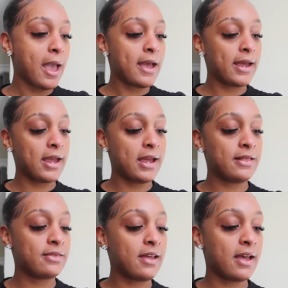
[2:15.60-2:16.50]

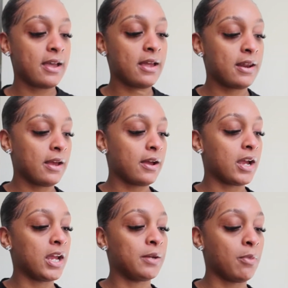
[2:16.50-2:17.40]
And then
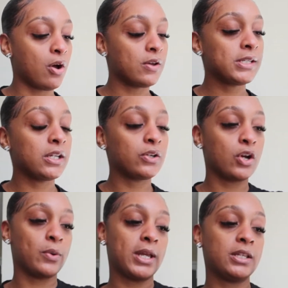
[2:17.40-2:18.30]
I'm also
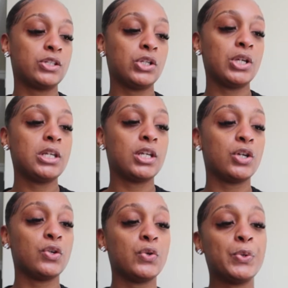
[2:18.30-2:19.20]
going to
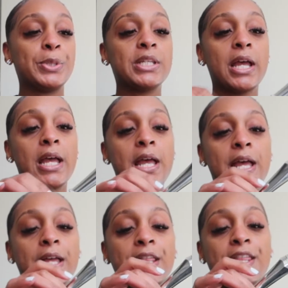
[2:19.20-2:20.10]
use
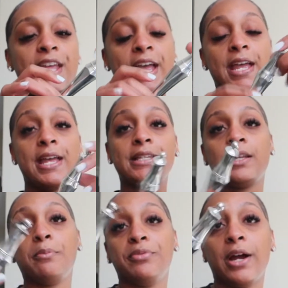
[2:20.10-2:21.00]
this
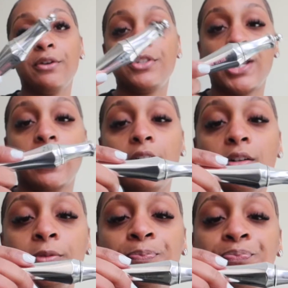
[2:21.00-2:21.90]
brow gel,